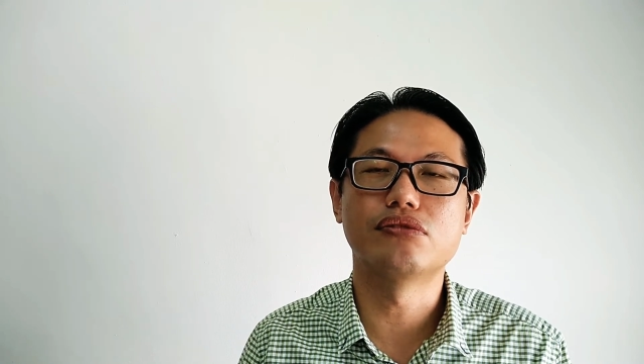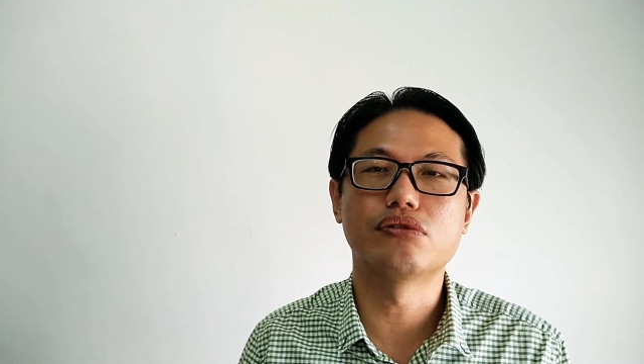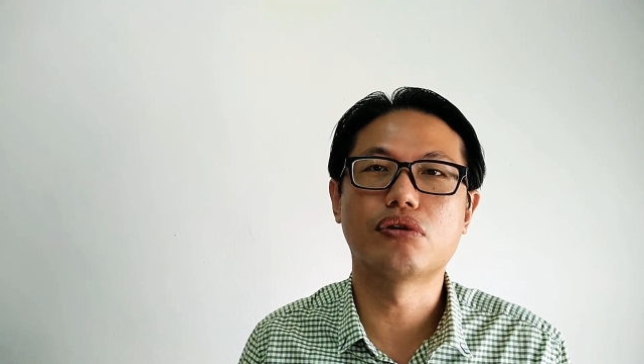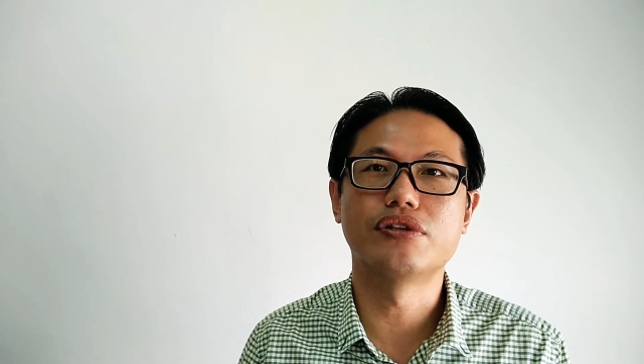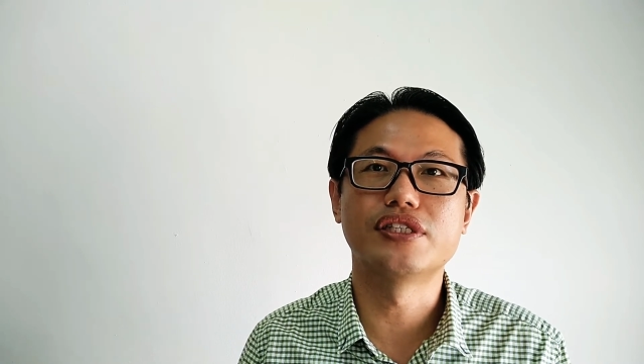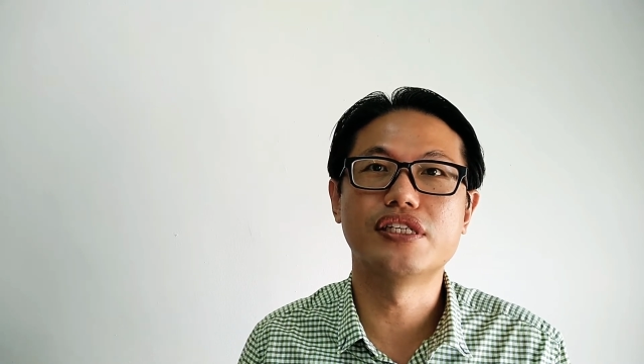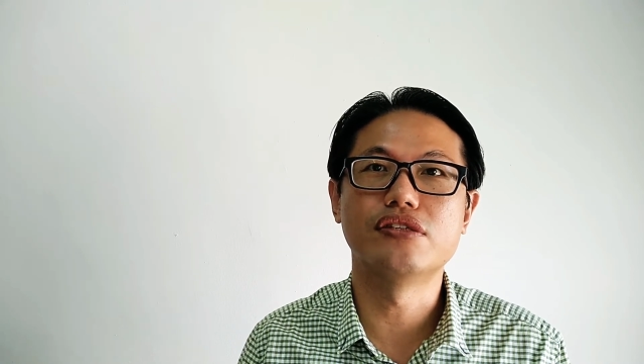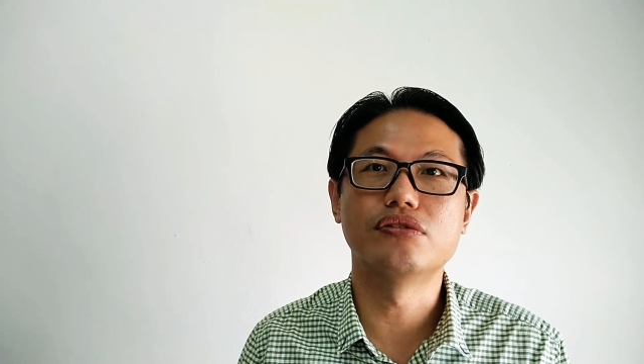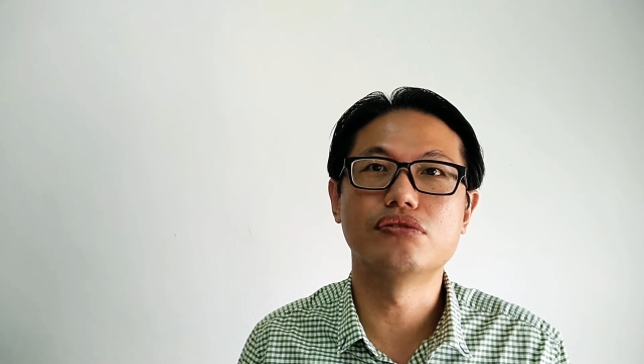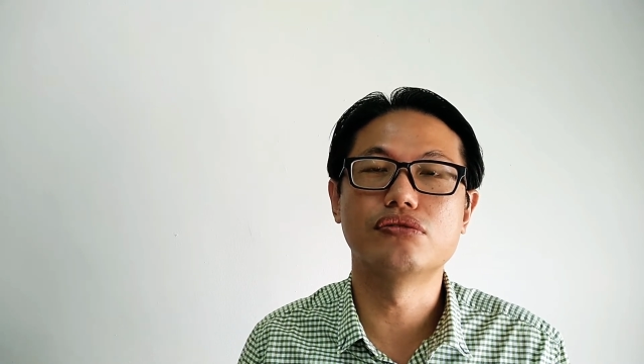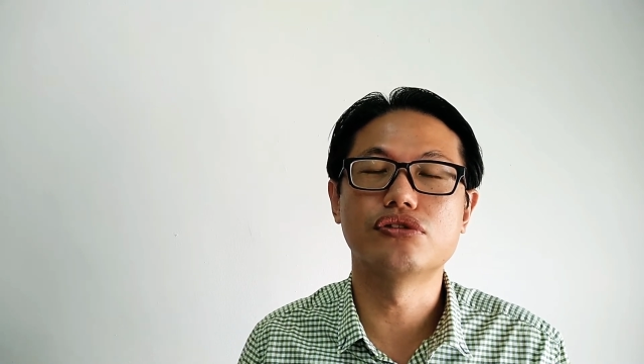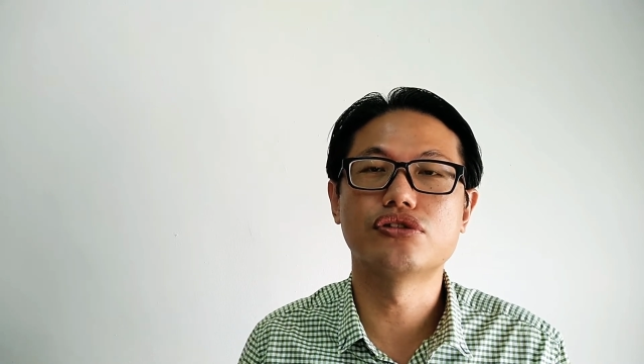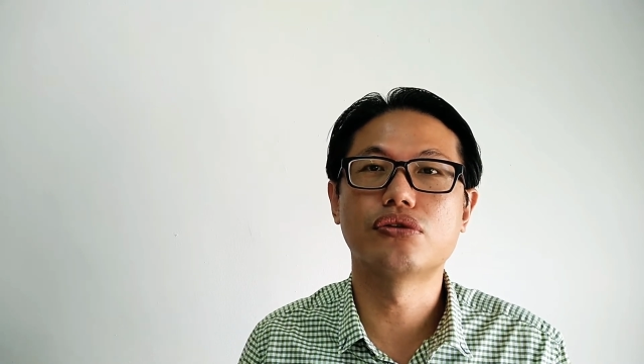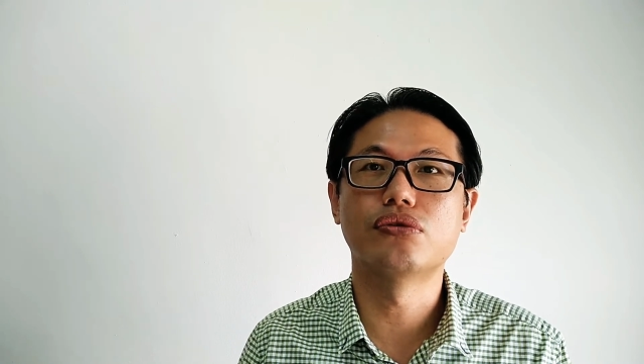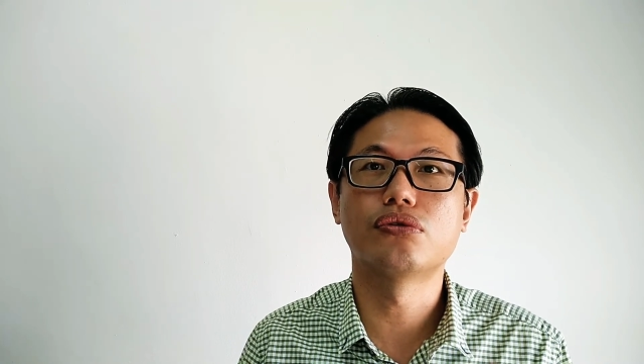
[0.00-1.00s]
continue to
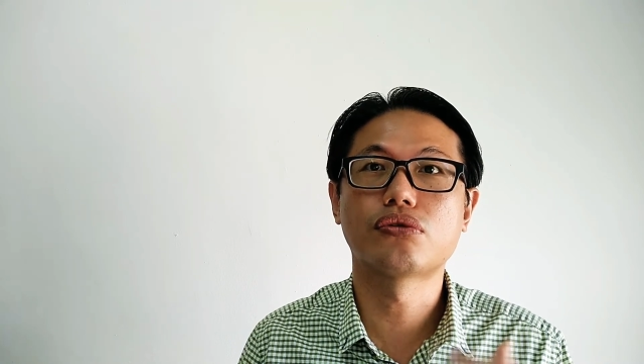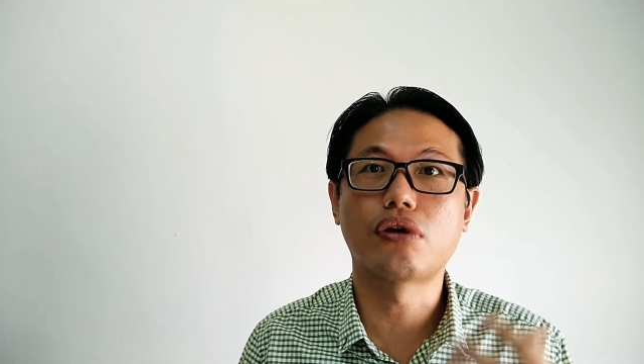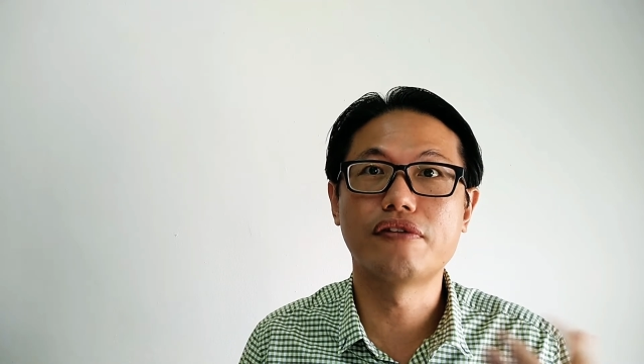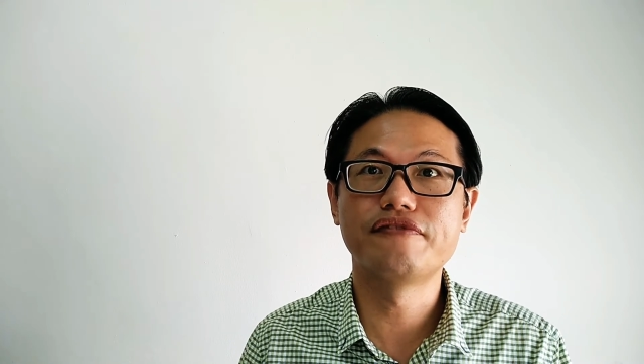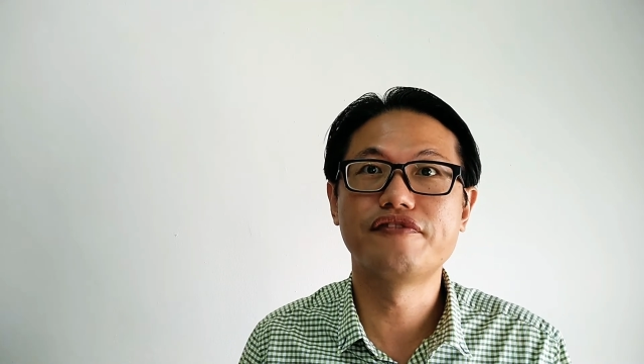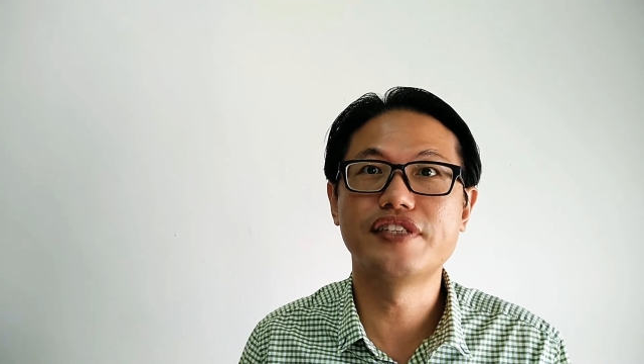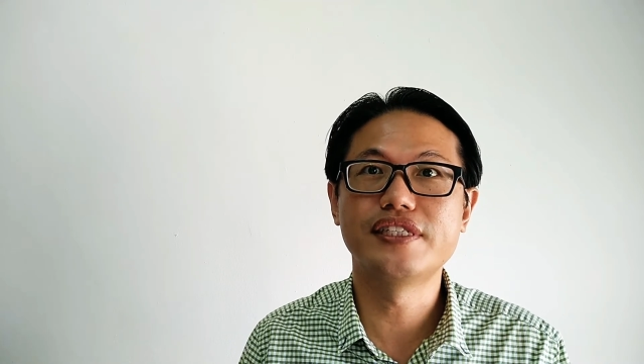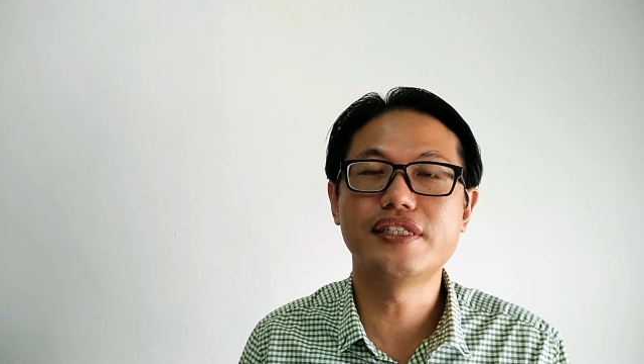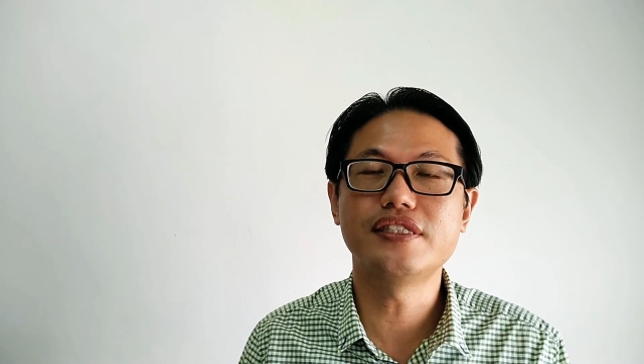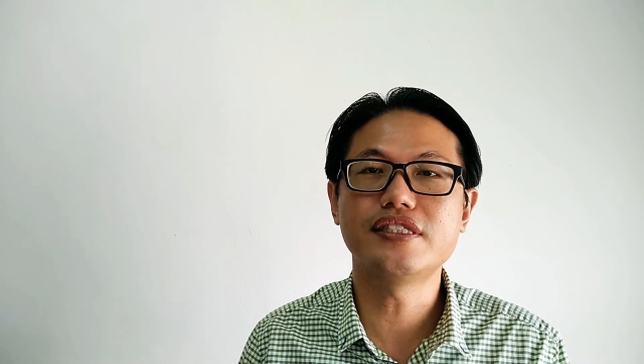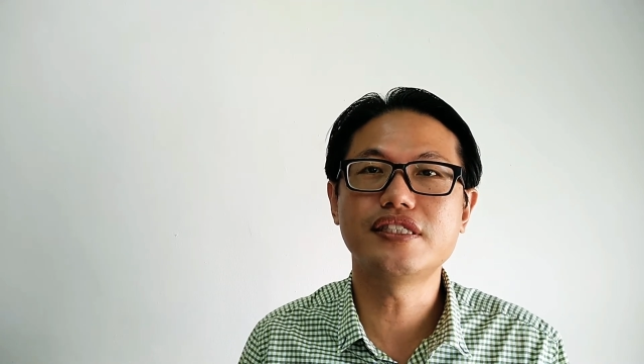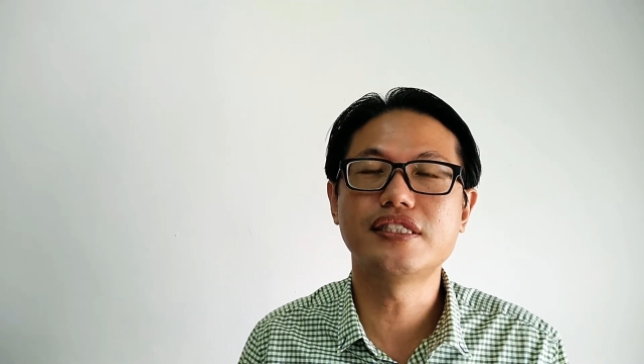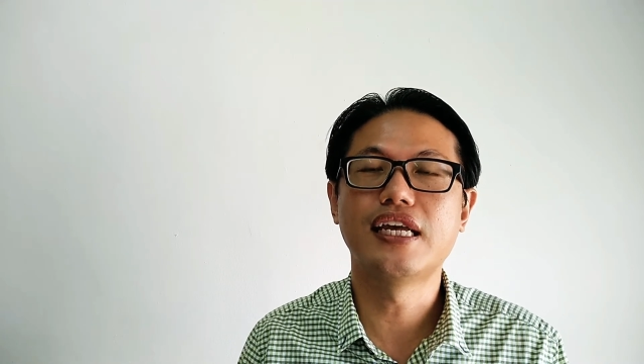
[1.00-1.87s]
show confidence